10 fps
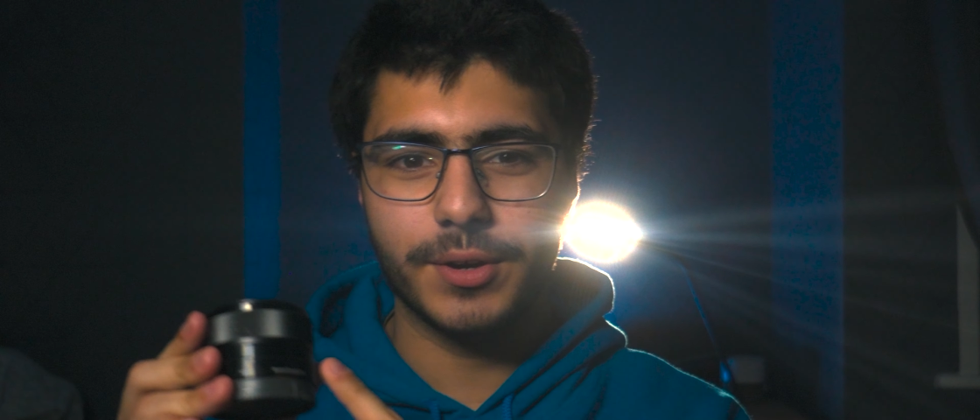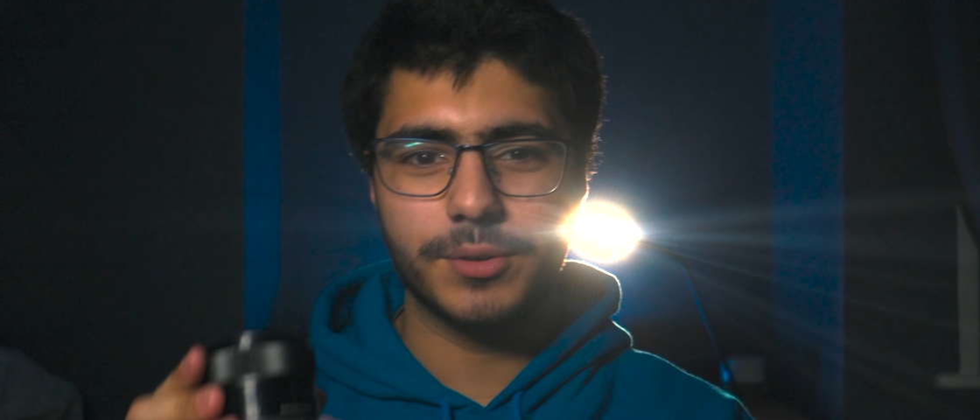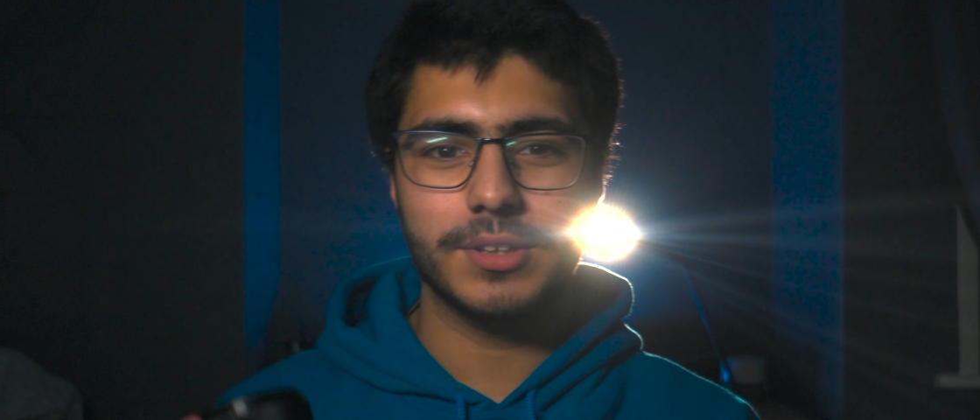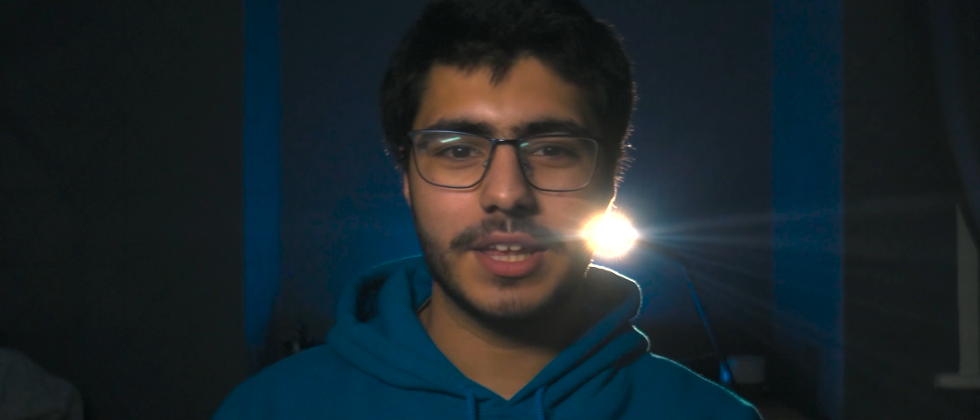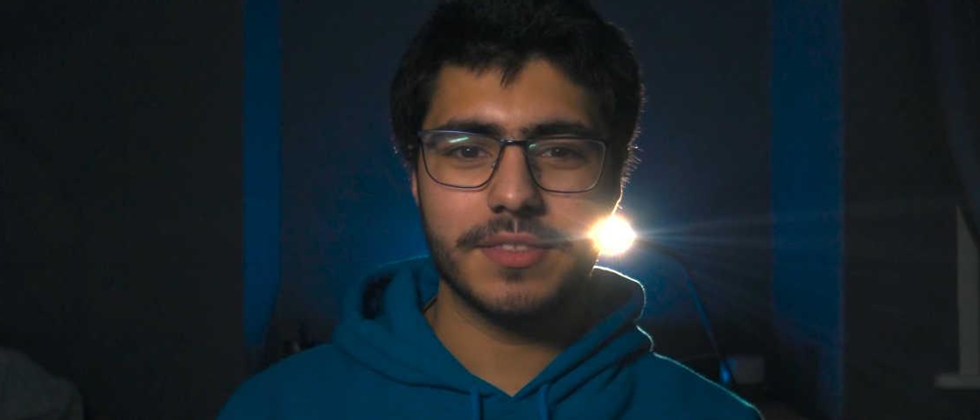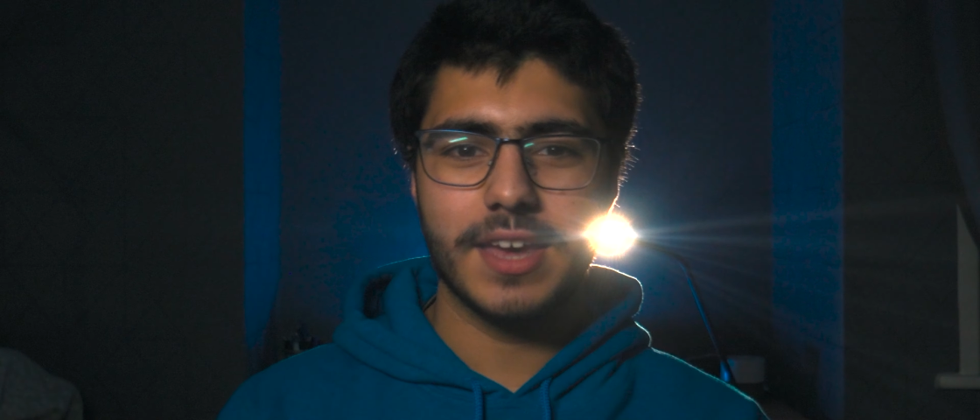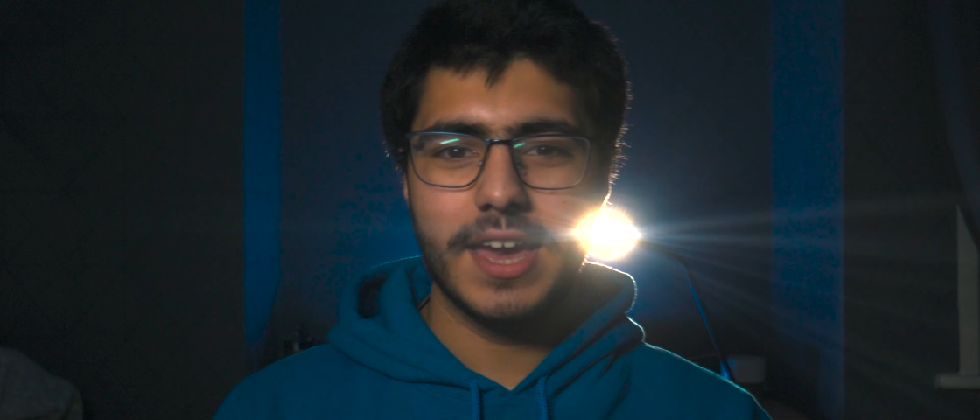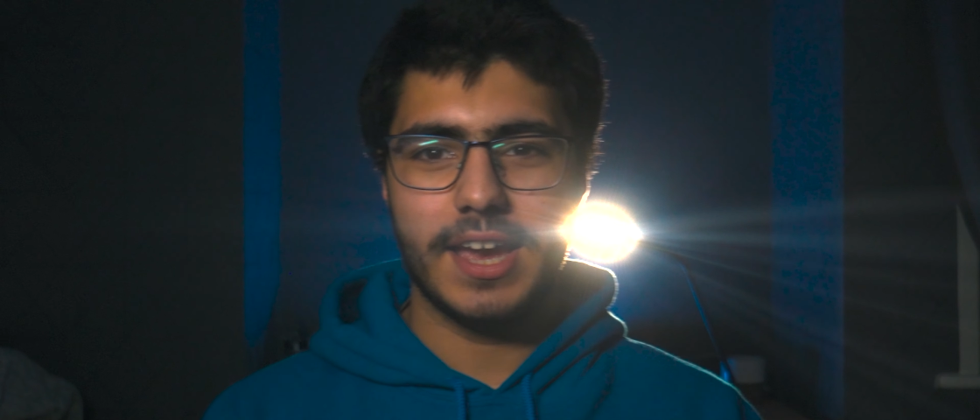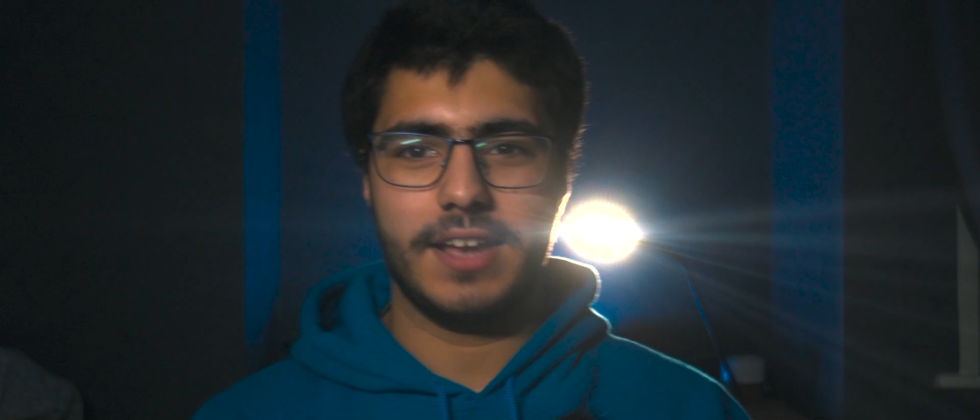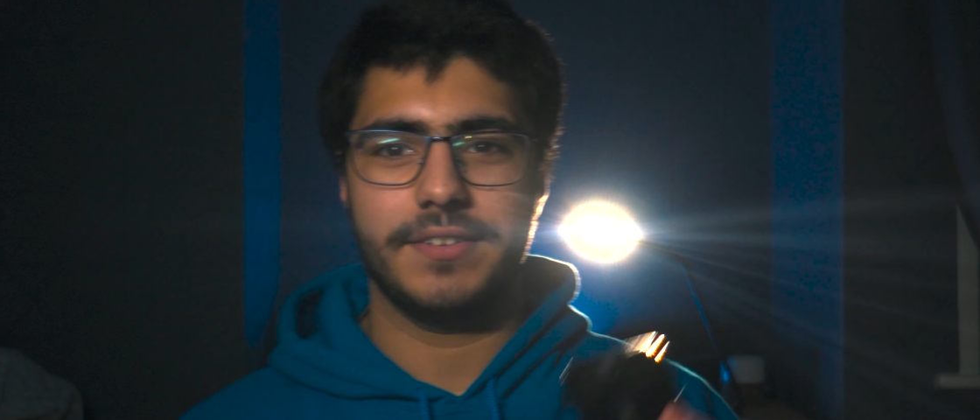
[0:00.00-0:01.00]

focal length,